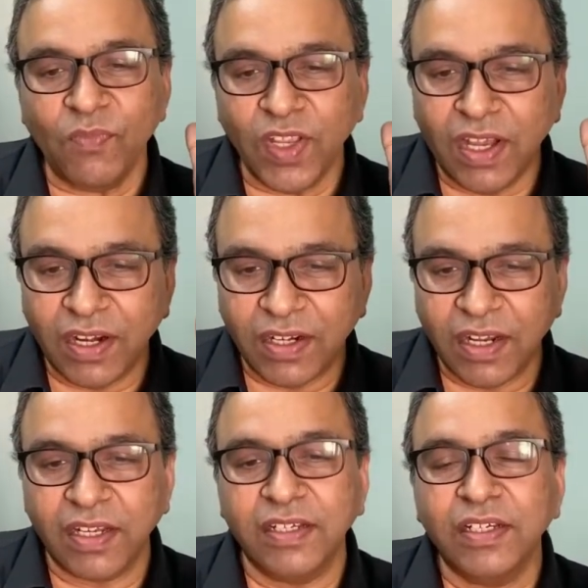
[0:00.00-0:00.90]

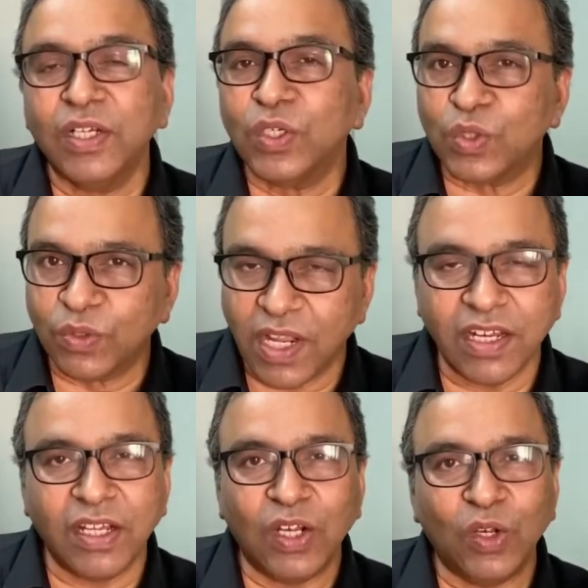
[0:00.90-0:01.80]
To
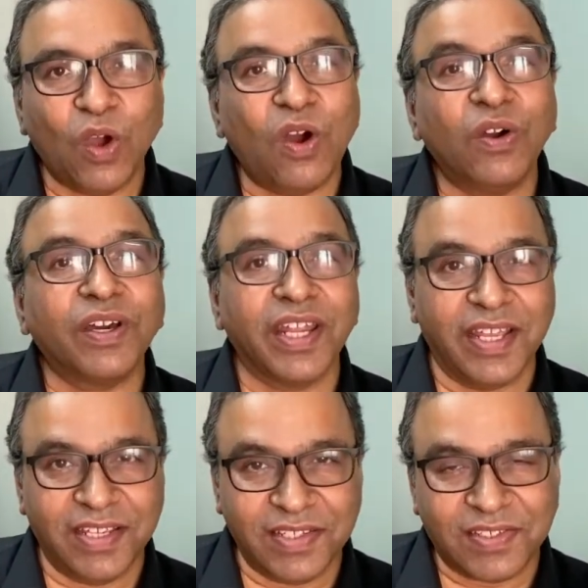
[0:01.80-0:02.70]
run a long
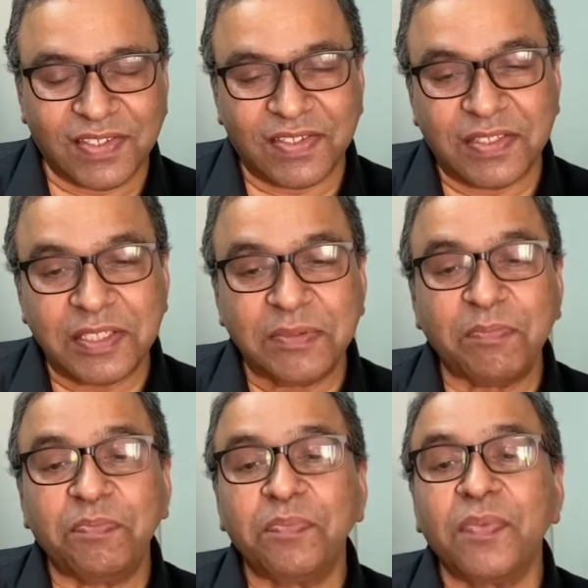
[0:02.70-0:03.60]
race,
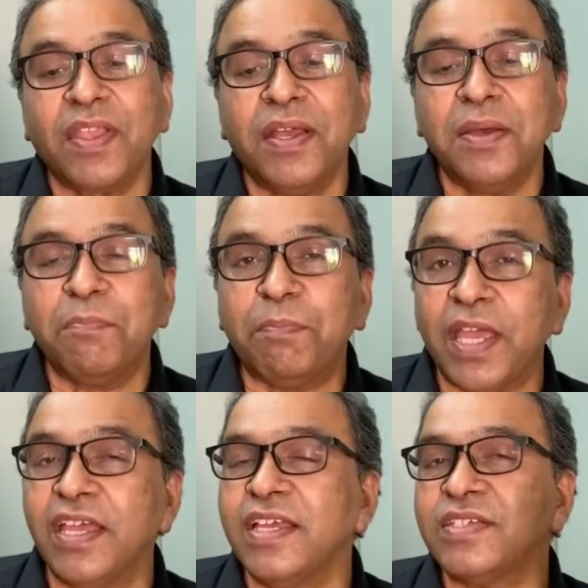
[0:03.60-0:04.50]

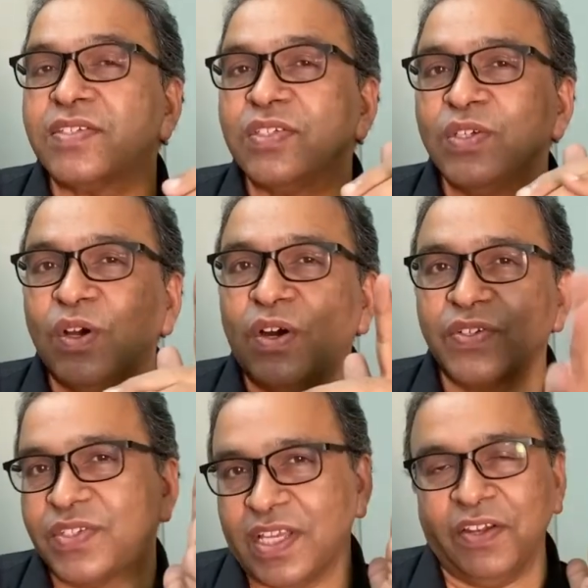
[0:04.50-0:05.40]
pace
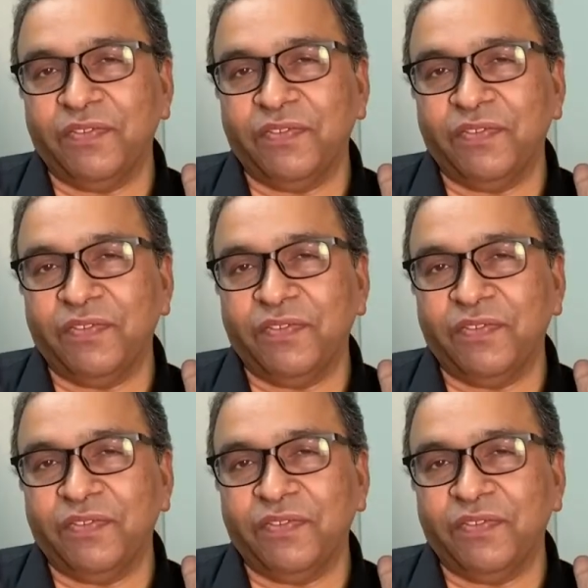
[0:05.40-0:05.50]
yourself.